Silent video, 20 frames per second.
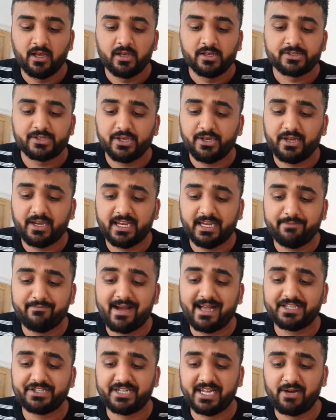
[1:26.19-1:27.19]
So you can
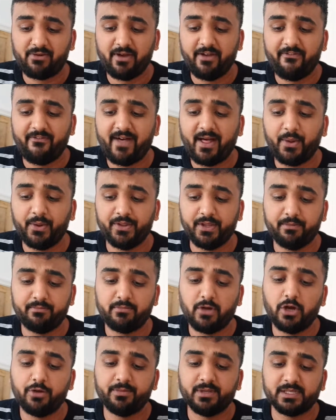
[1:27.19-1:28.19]
imagine how I felt in the
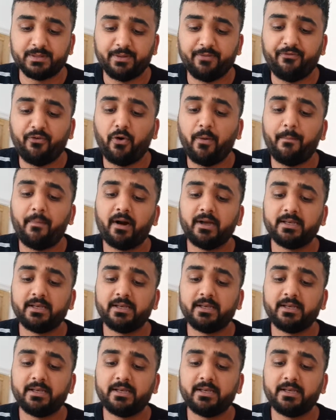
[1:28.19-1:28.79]
moments before